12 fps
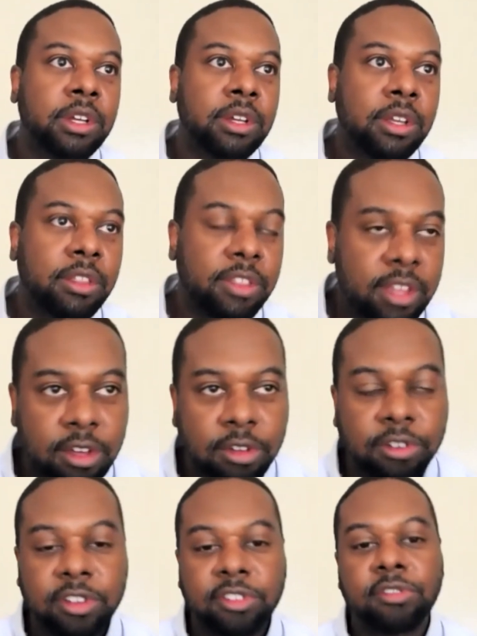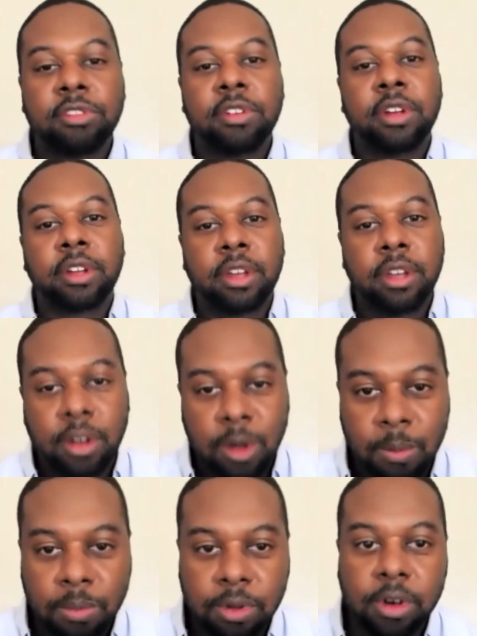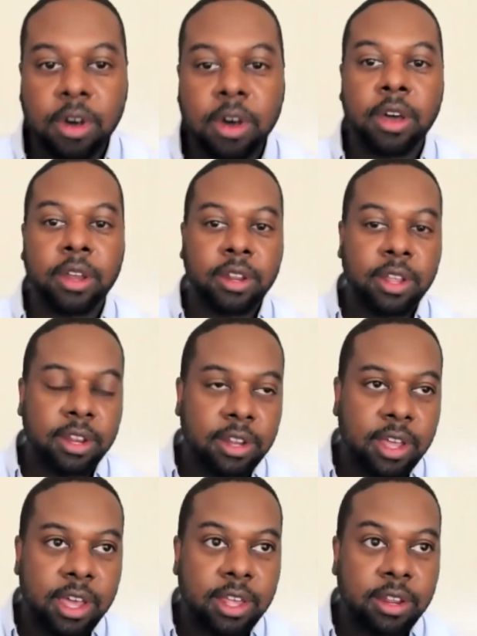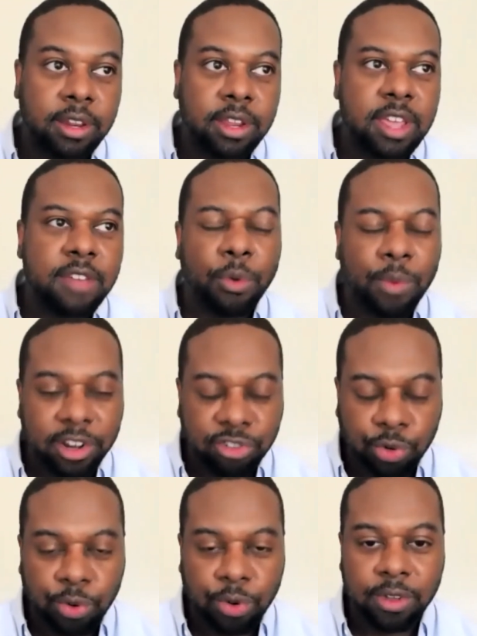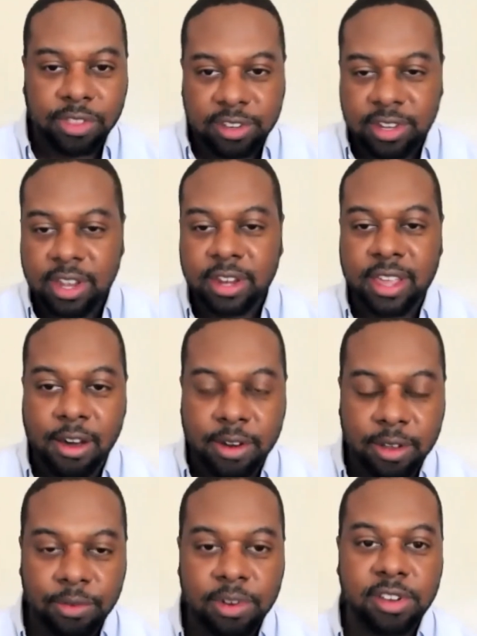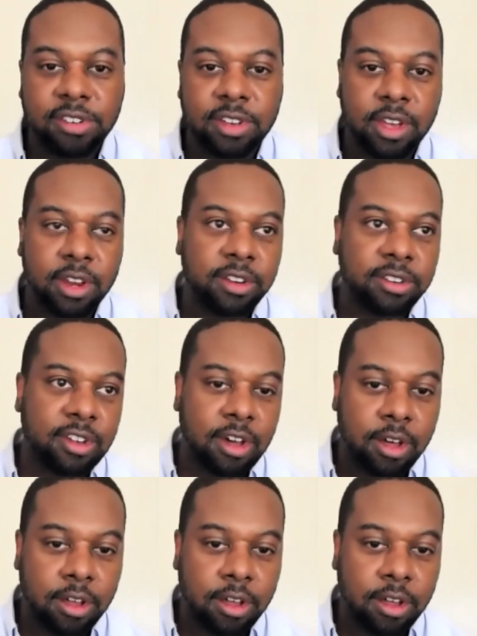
the Hill District and Homewood, and even when I toured the 10 county region and saw